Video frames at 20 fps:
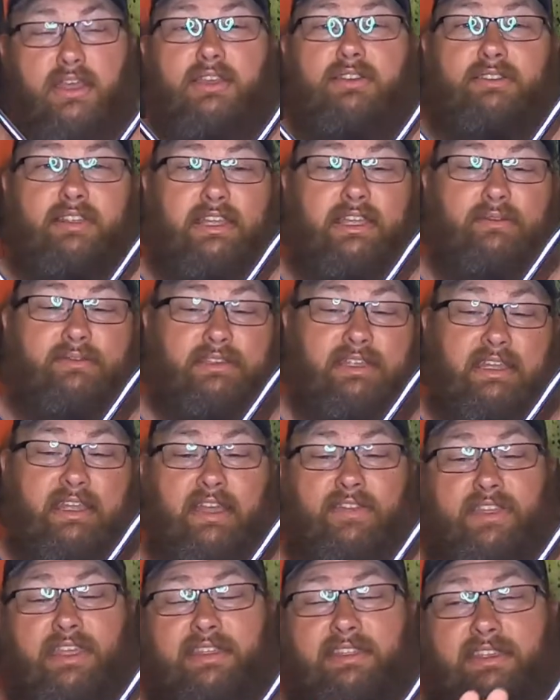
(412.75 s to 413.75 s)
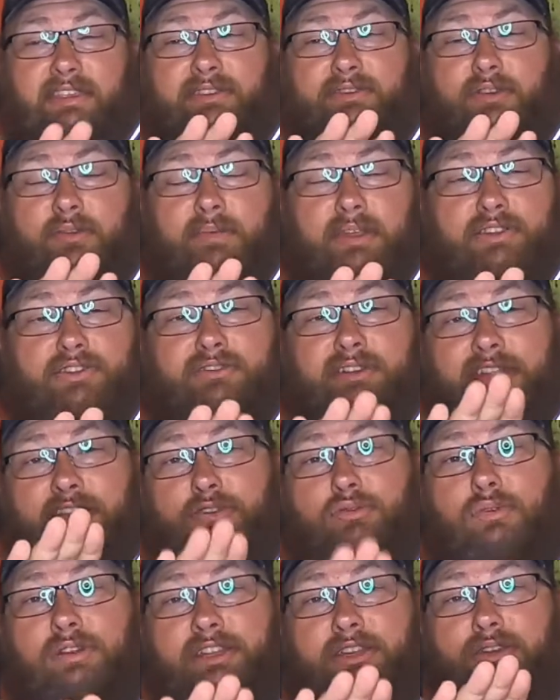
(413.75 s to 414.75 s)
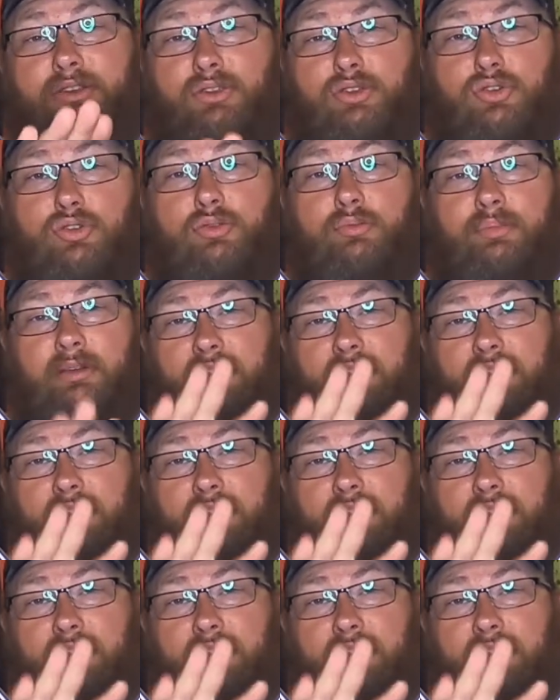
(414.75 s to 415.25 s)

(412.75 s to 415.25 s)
It's like I was saying, I think these are measured at 22,